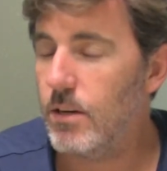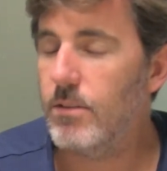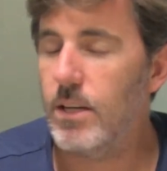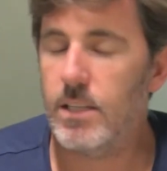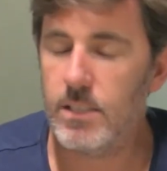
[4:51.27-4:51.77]

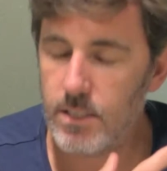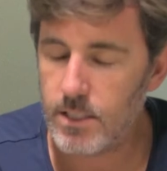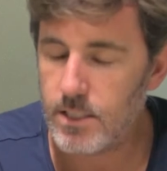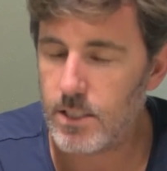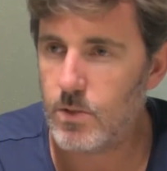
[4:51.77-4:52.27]
I've had
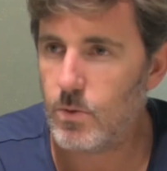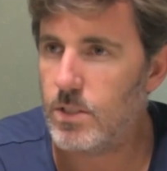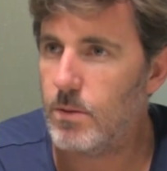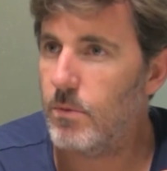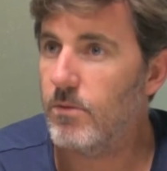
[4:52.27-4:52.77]
instances where
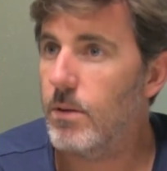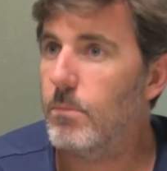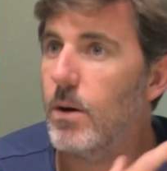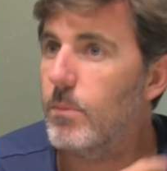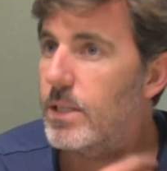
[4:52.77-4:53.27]
some have
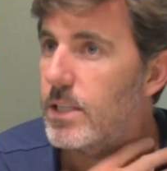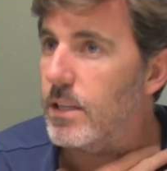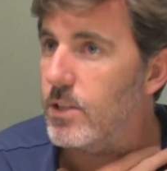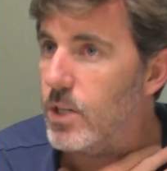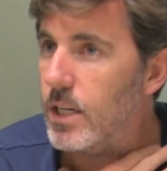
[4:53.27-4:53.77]
emailed me
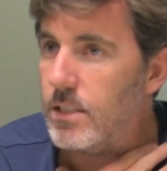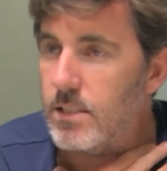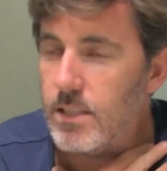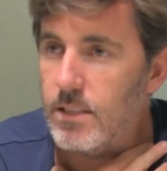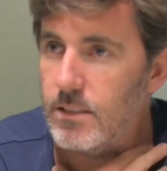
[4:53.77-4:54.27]
down the track
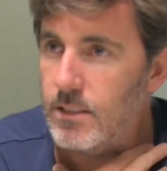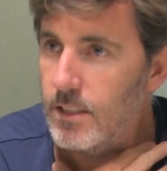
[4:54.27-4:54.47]
and said,